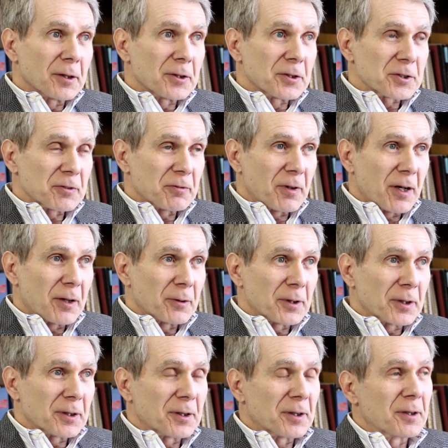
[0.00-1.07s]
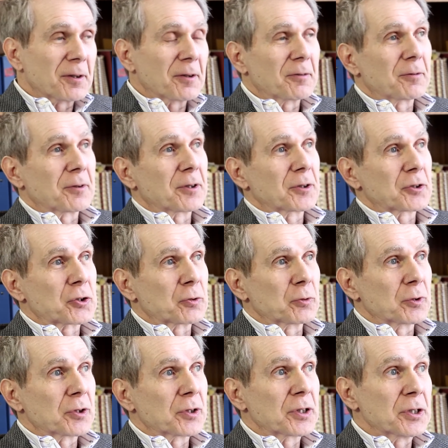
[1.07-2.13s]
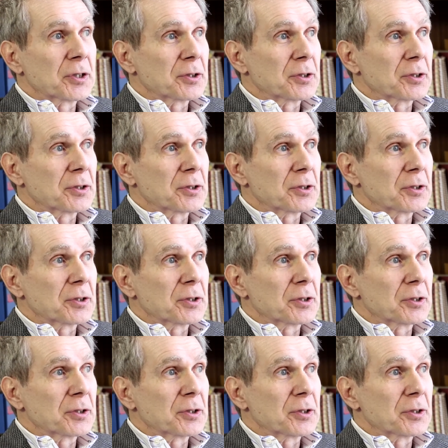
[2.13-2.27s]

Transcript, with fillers: there's a following uh, for Altshuler.